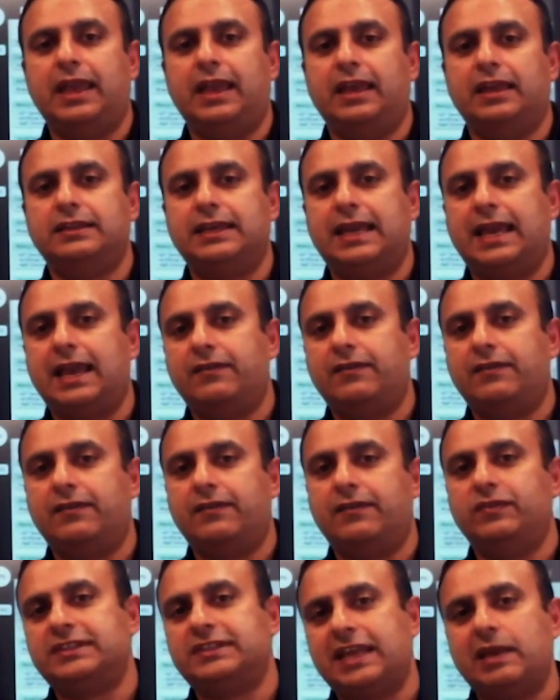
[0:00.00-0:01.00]
and have the
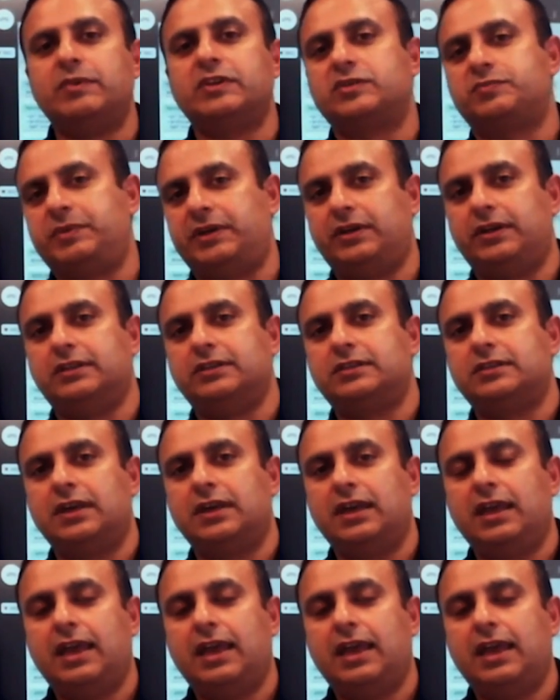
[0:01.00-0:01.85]
same experience